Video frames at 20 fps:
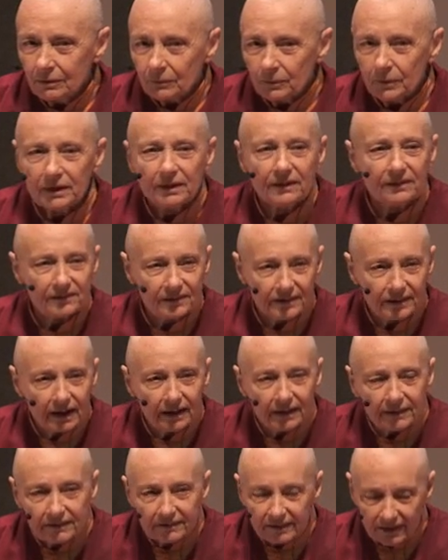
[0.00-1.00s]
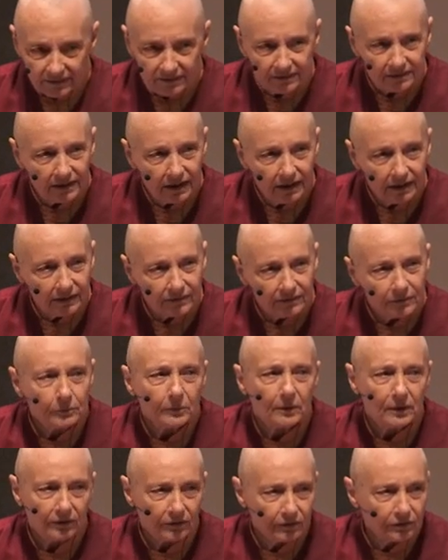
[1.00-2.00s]
When it's nice, that's nice, and
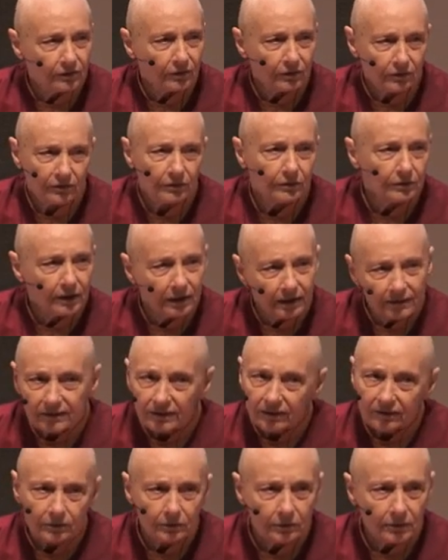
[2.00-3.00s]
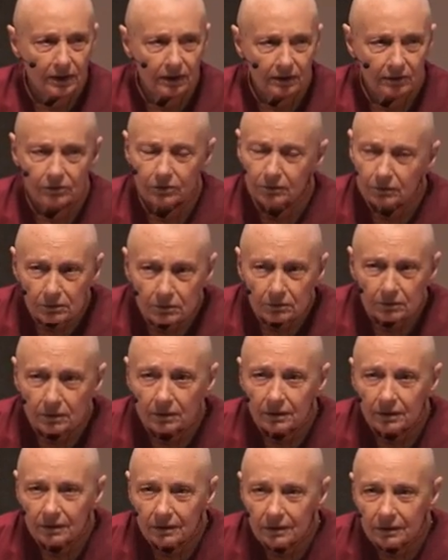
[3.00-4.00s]
when it's not so nice, that's okay too,
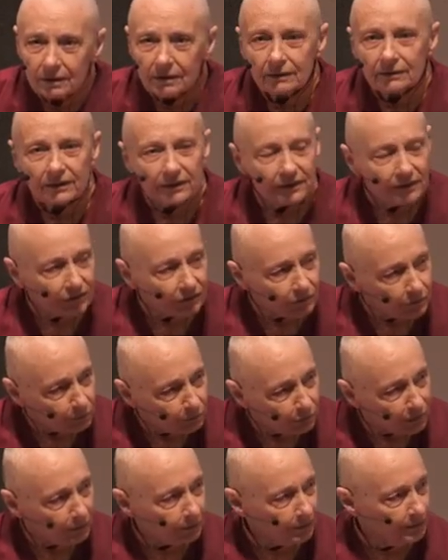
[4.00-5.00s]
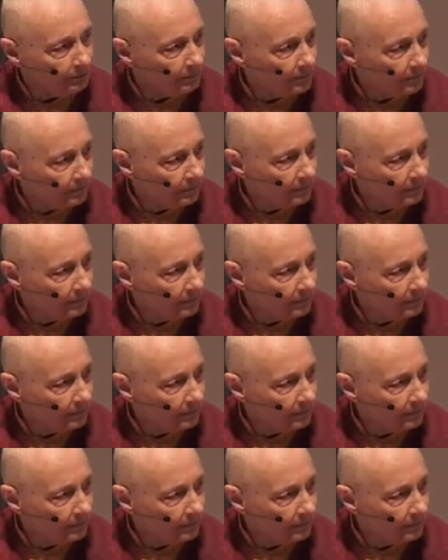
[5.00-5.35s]
then there's no problem.